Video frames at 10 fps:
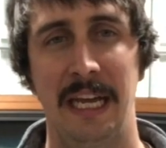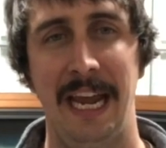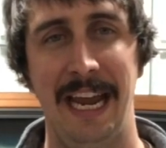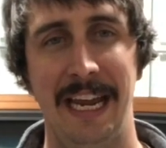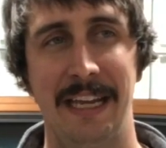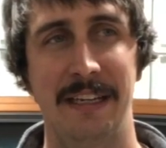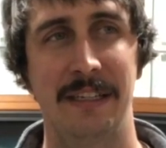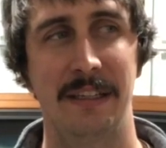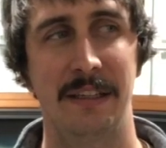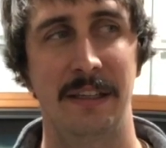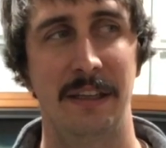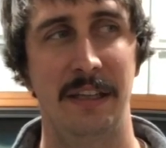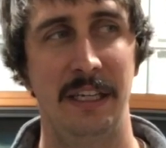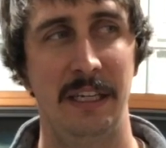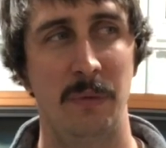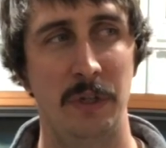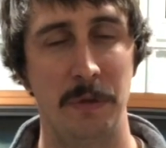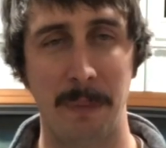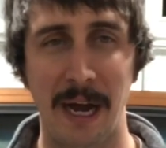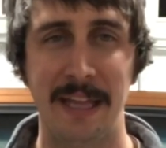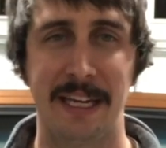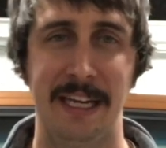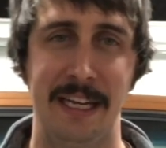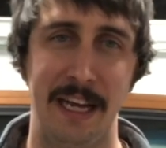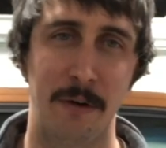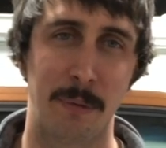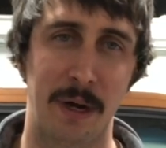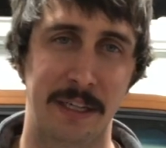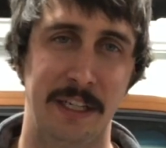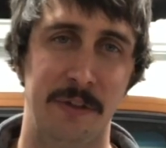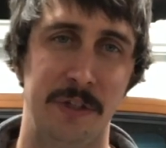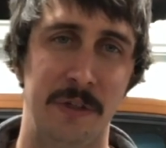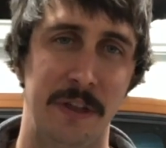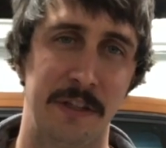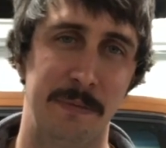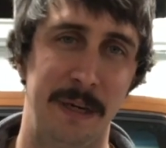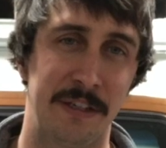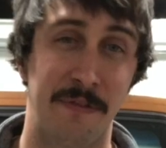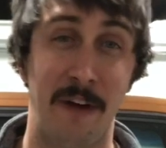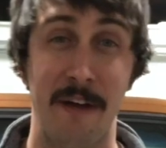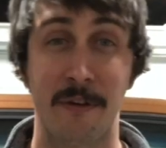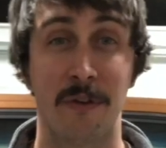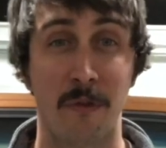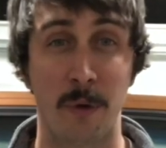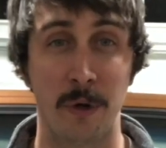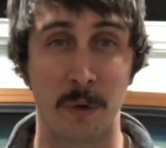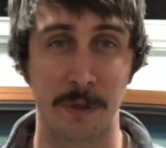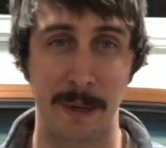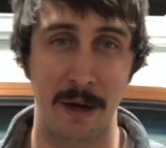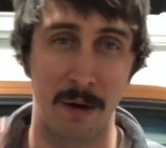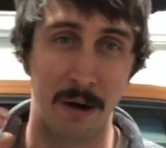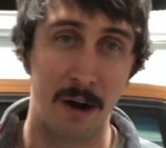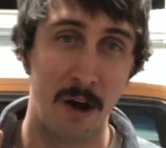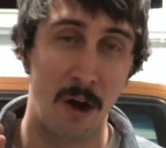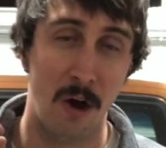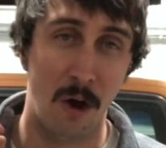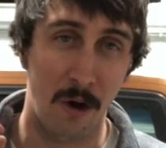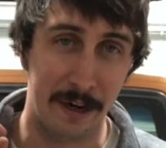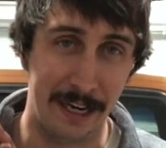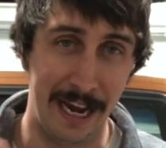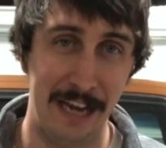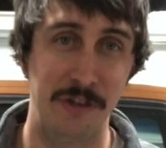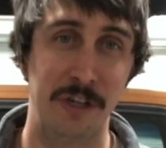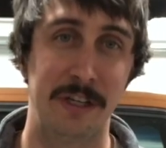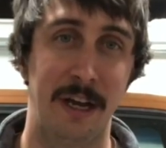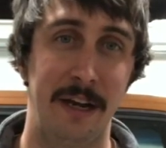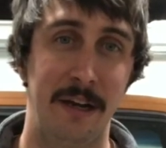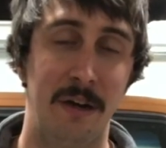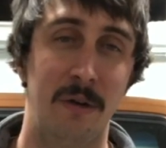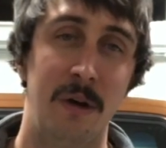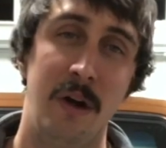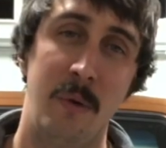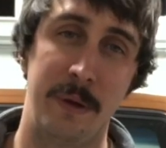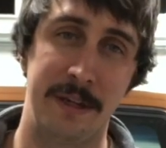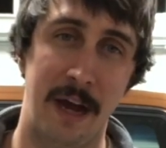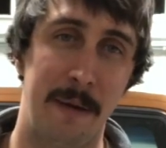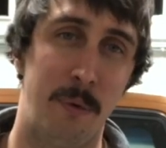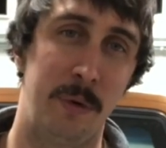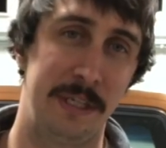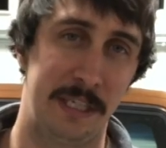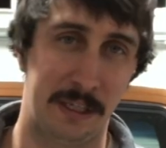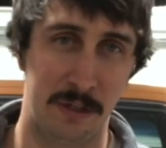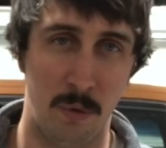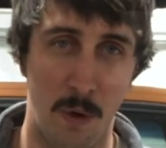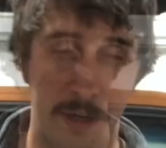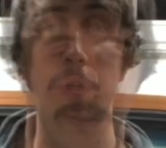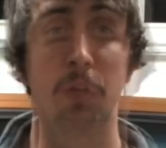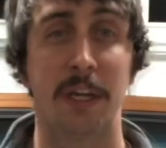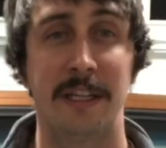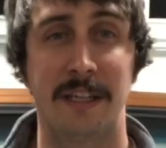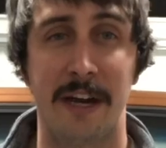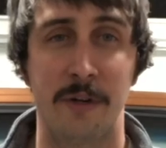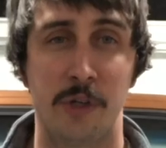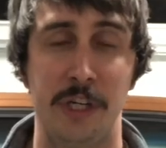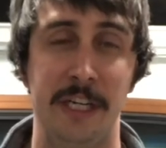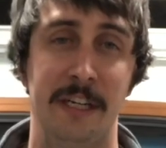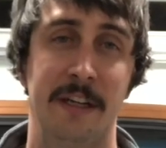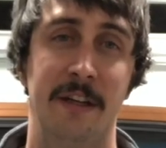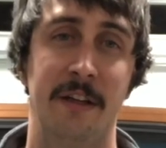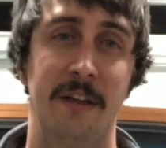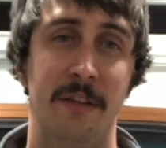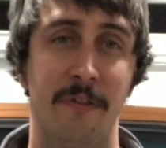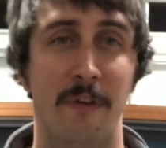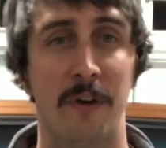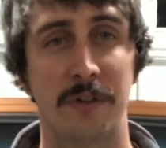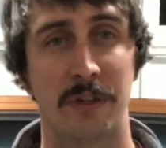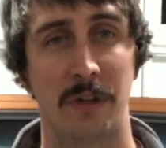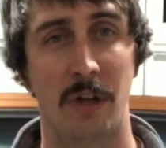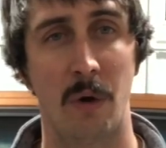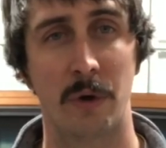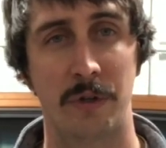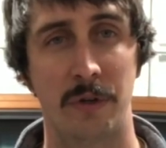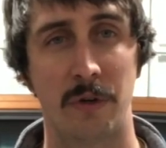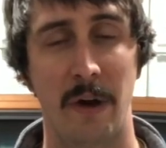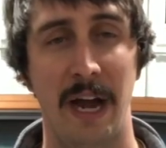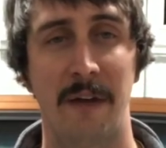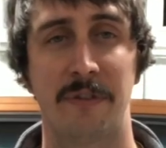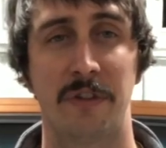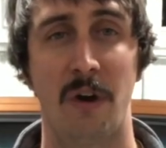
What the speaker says: And when you buy the kit, Edelbrock tells you that this makes 540 horsepower on an engine dyno with 9.6 to 1. If you look at the dyno sheet, the first lower two graphs